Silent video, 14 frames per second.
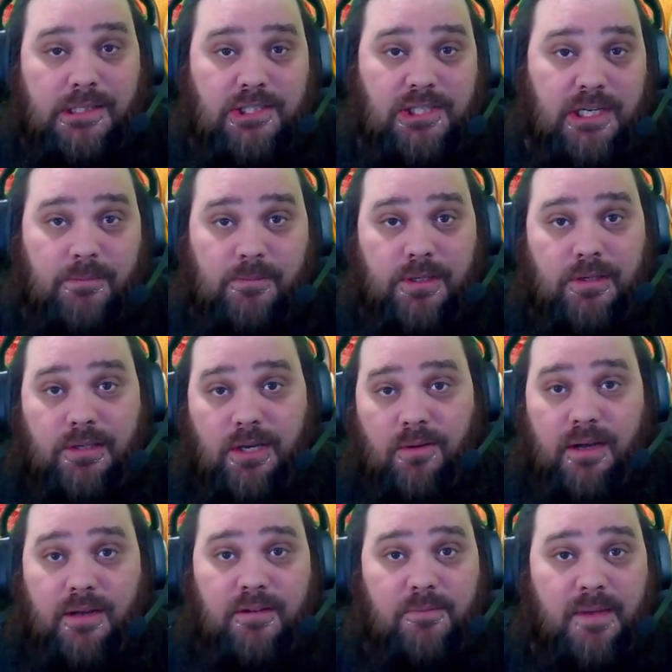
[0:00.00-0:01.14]
jam where you go
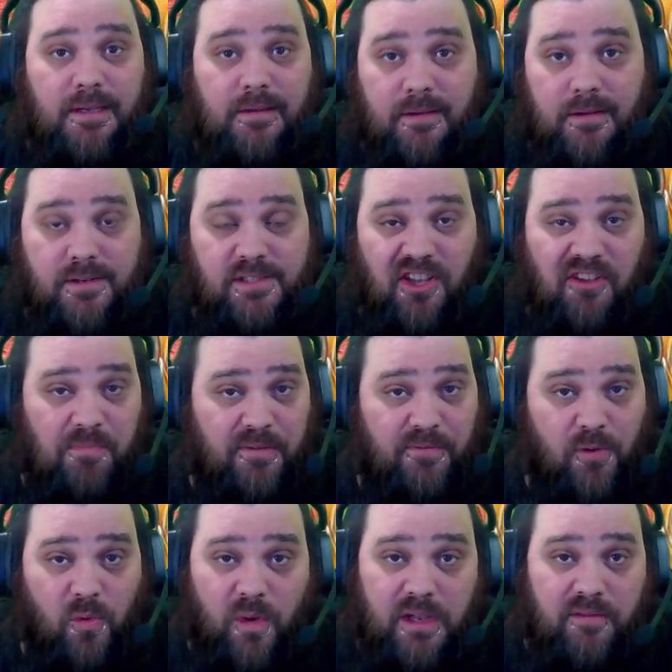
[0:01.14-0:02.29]
out and you make it yourself before we